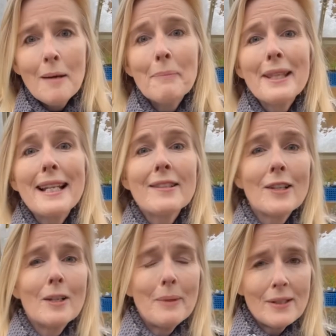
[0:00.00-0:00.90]
but then it's
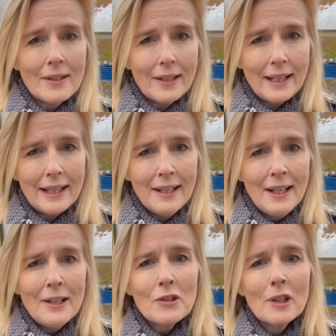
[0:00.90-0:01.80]
going to be sunny.
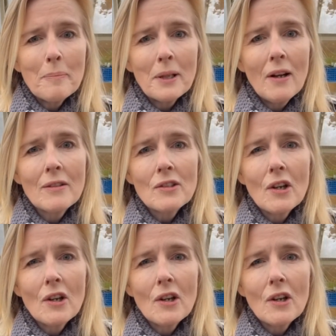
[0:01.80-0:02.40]
So the plants